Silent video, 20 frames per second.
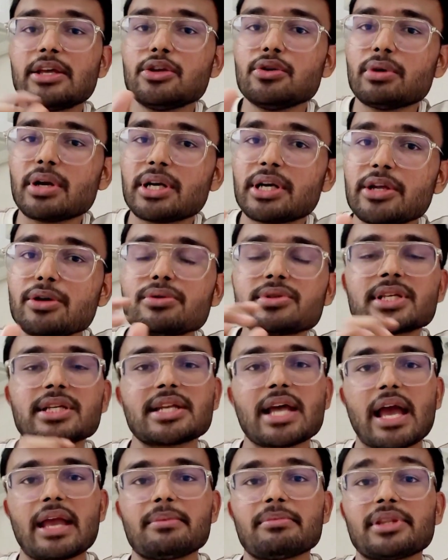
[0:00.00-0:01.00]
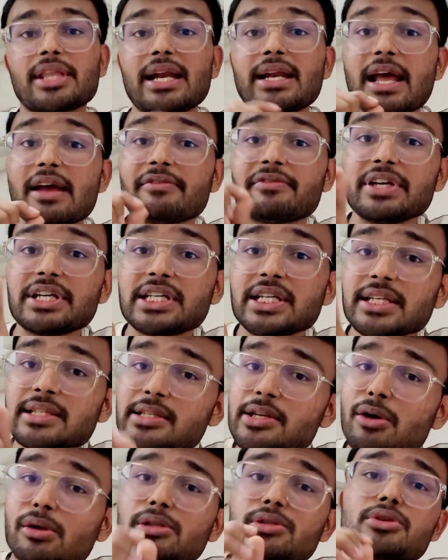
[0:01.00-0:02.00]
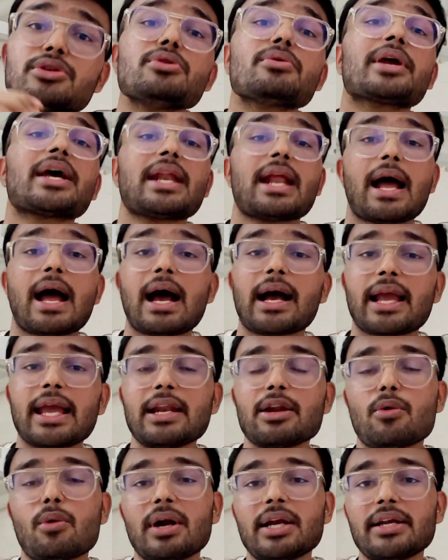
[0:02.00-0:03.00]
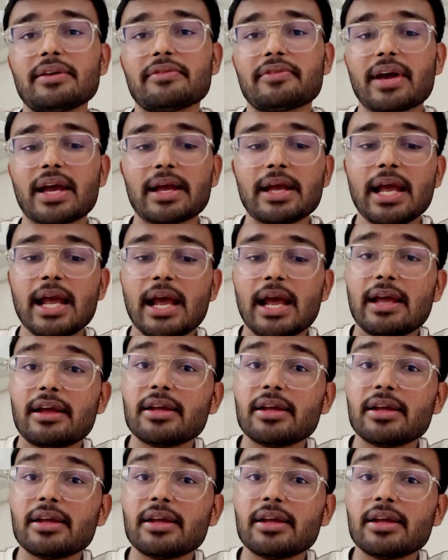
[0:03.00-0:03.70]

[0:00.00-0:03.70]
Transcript: You reduce the time. That efficiency also you can again quantify.